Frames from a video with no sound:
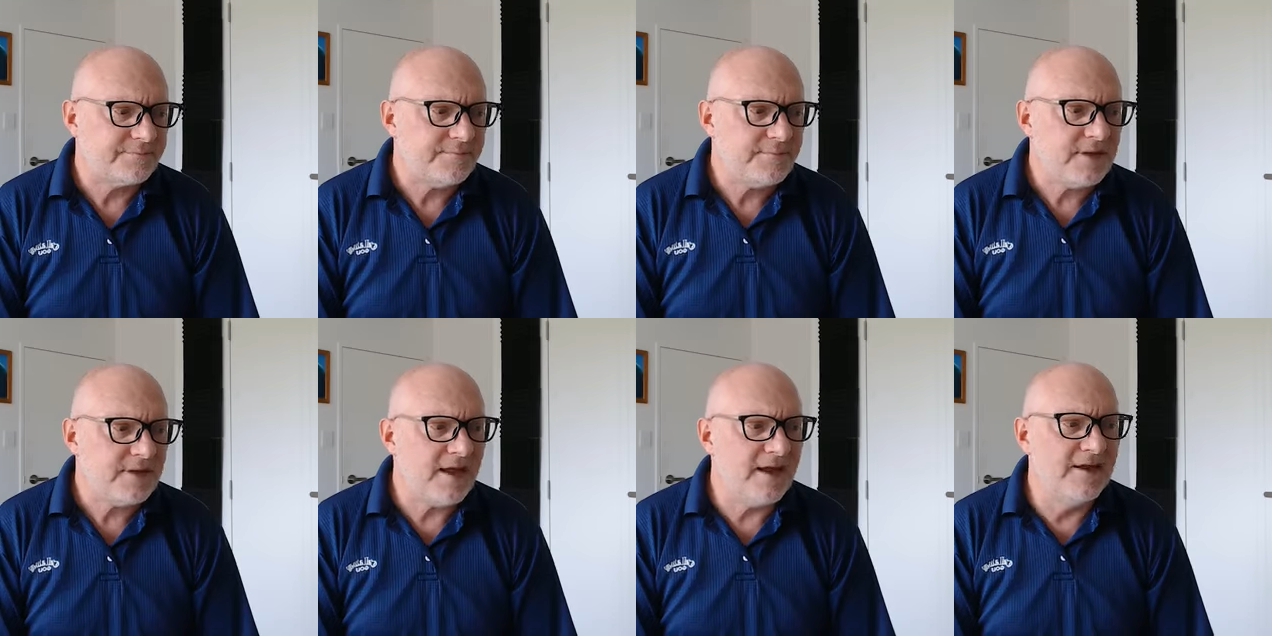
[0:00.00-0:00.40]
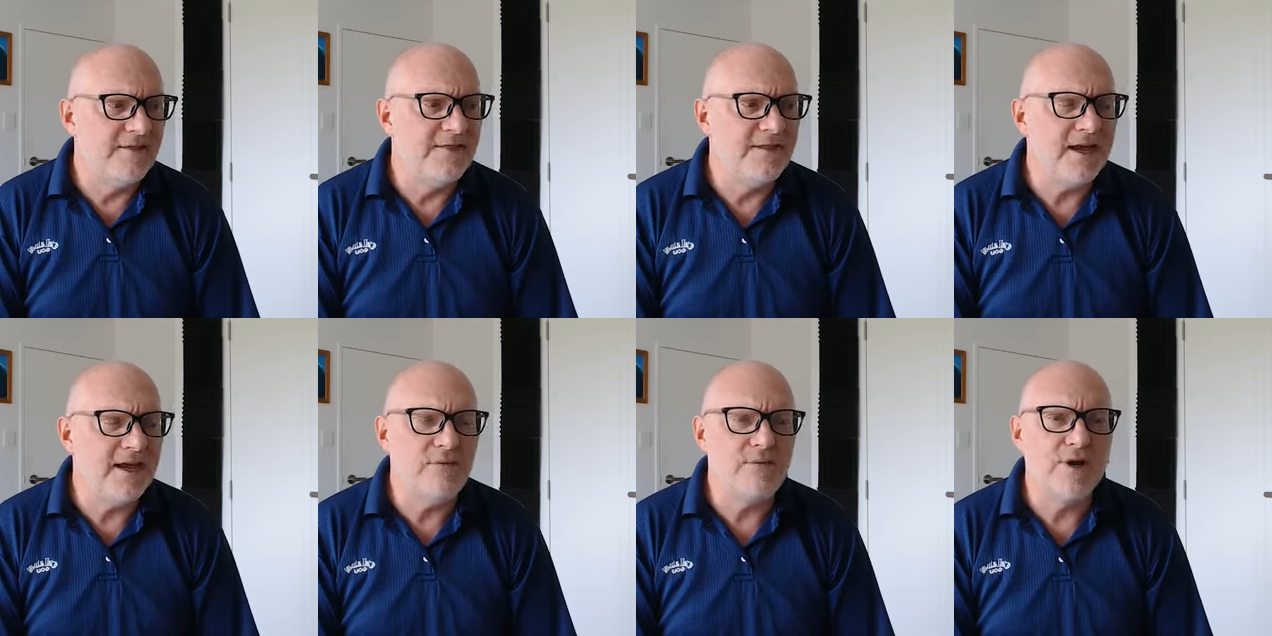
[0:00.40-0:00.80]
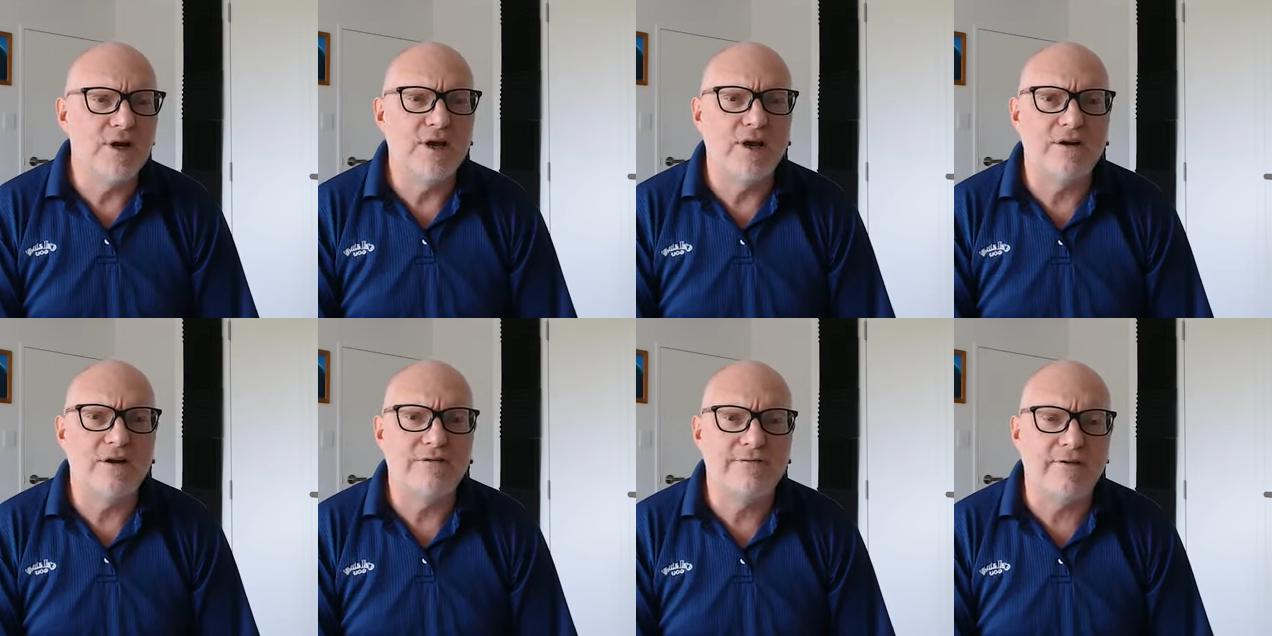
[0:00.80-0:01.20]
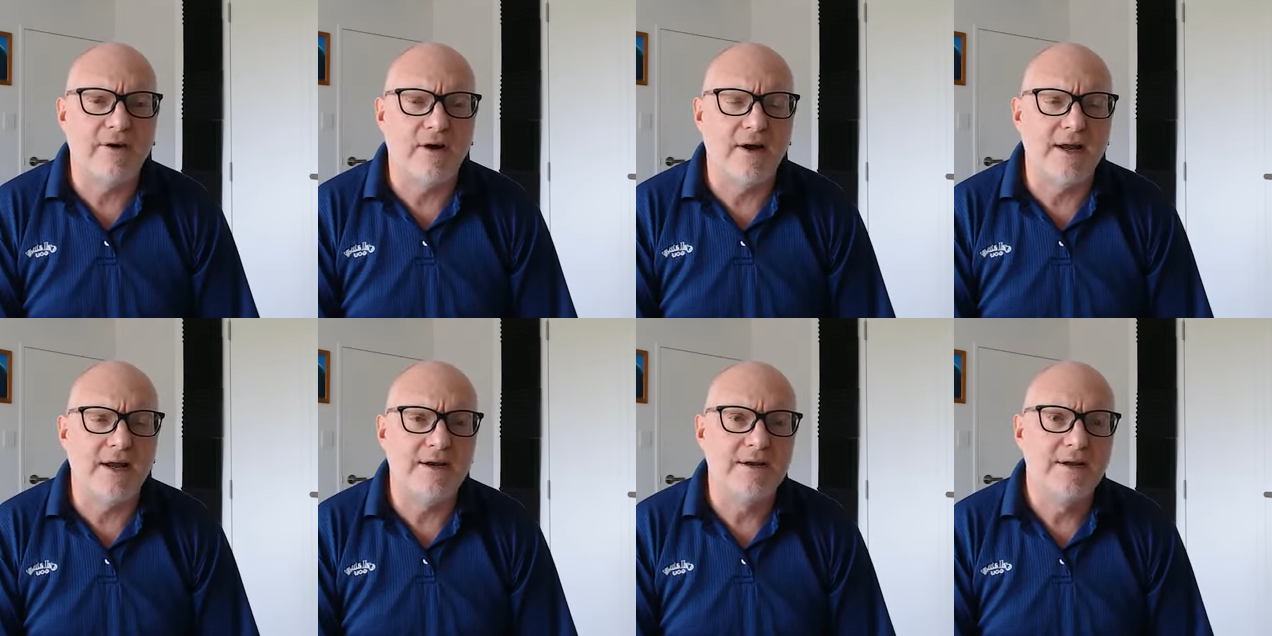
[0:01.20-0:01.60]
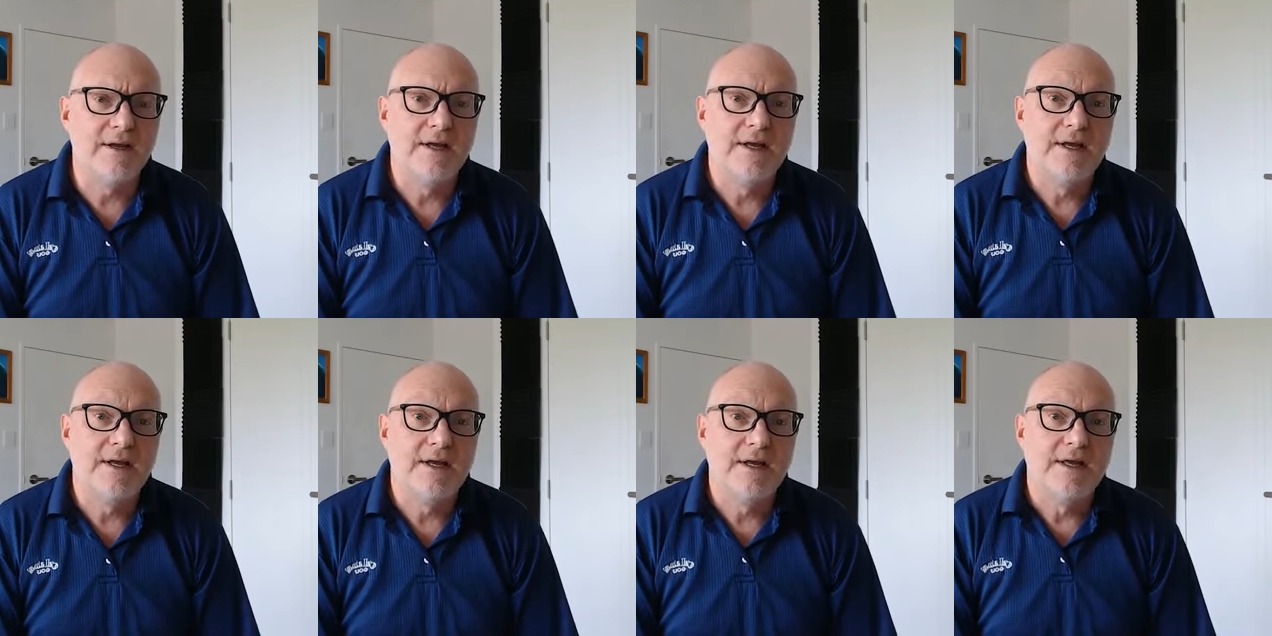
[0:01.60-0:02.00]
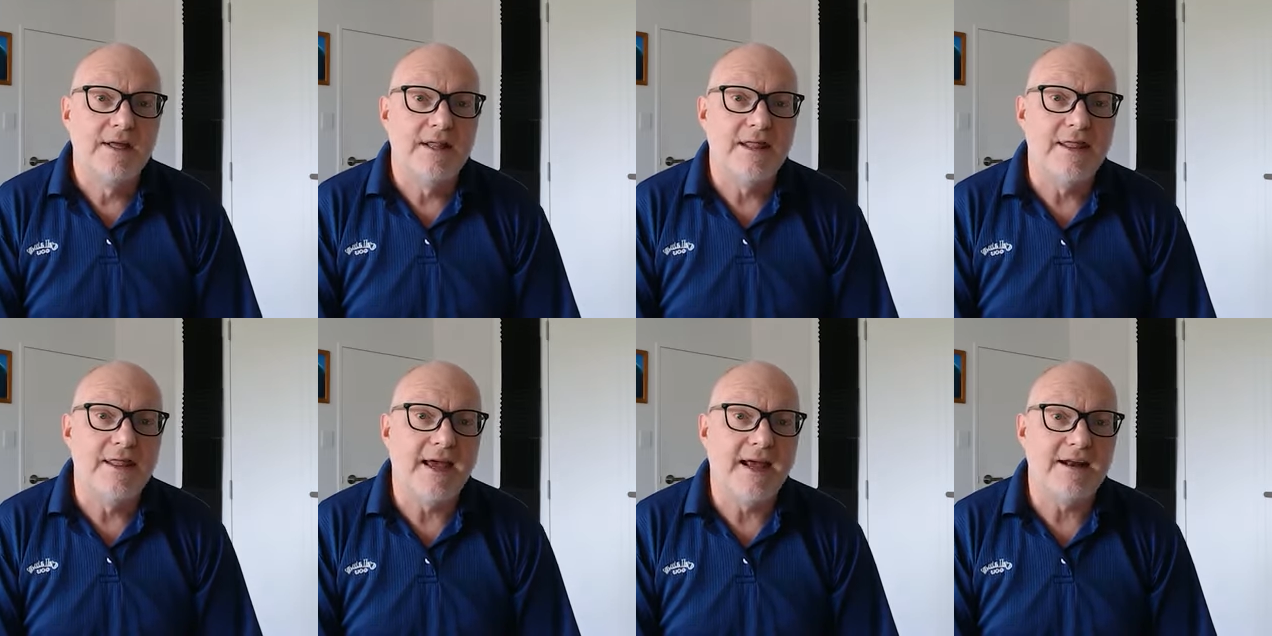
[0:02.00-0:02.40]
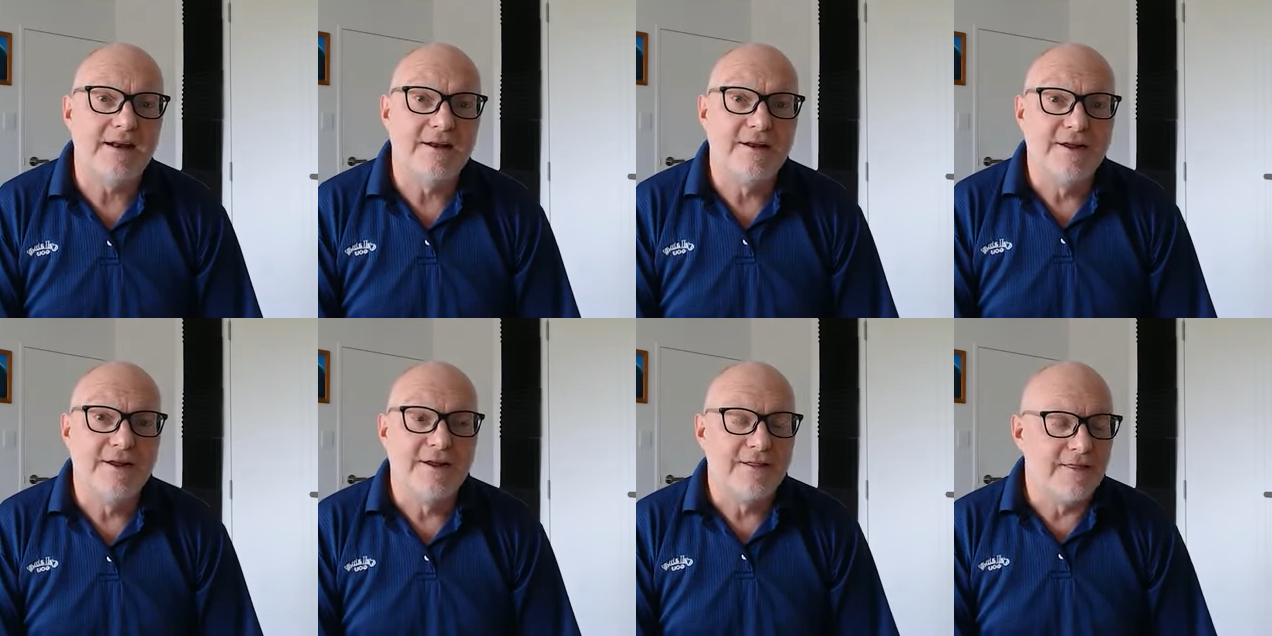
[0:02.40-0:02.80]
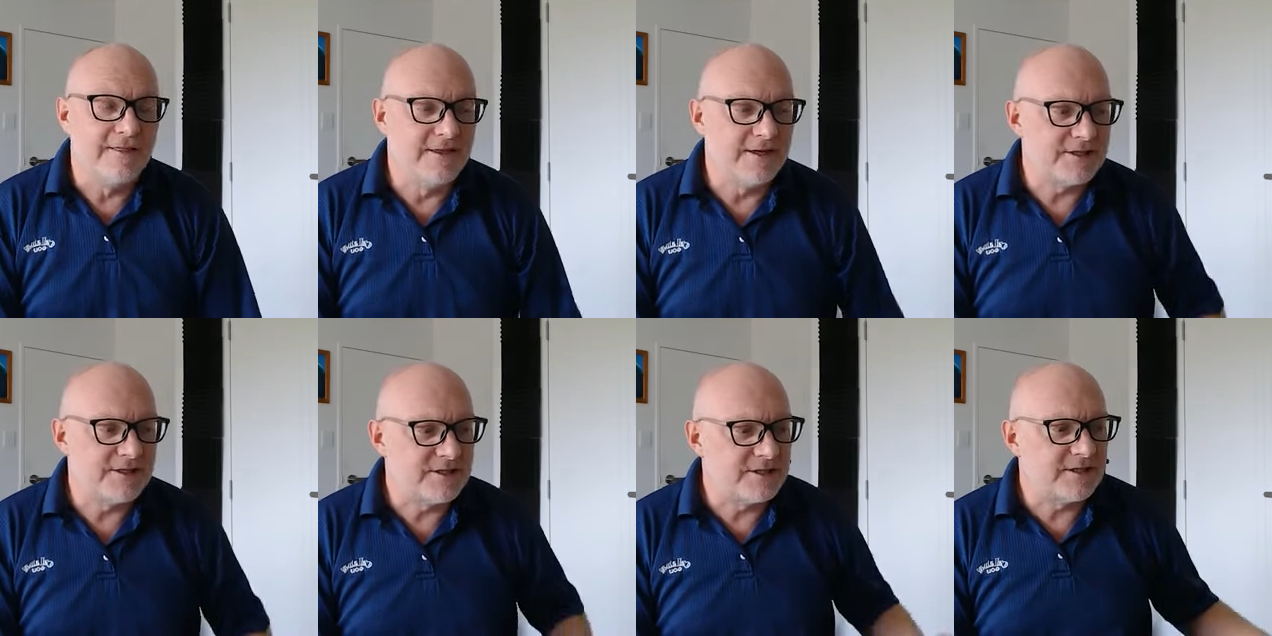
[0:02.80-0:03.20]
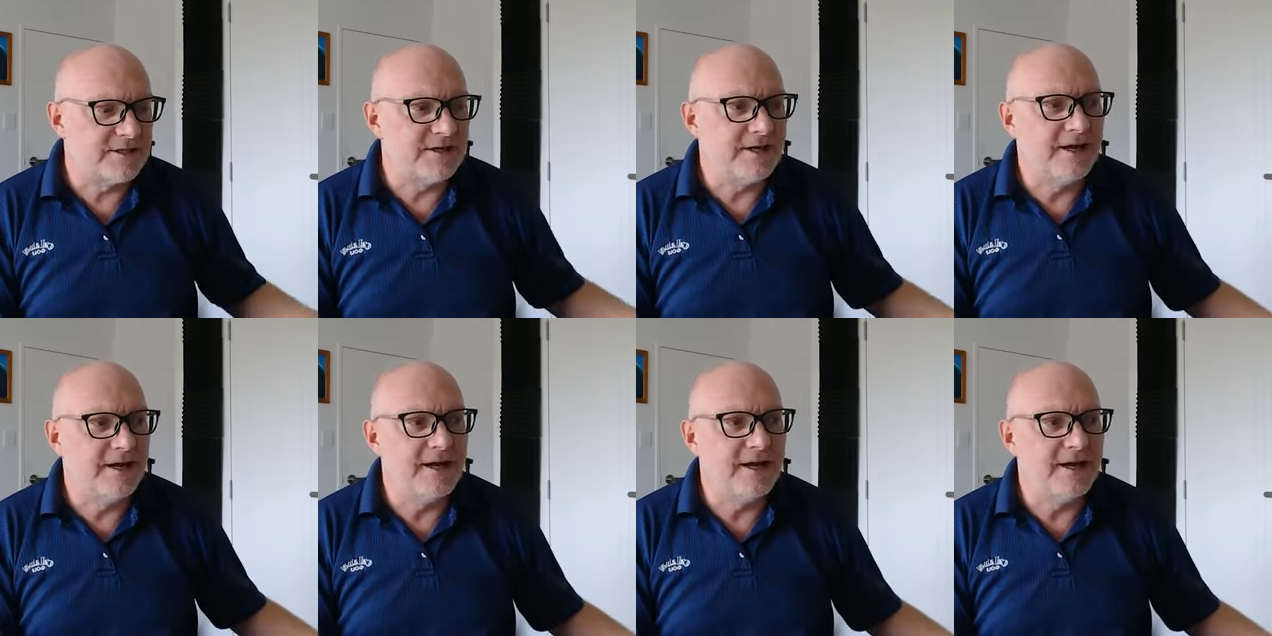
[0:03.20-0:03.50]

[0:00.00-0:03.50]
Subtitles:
And then we're going to find that this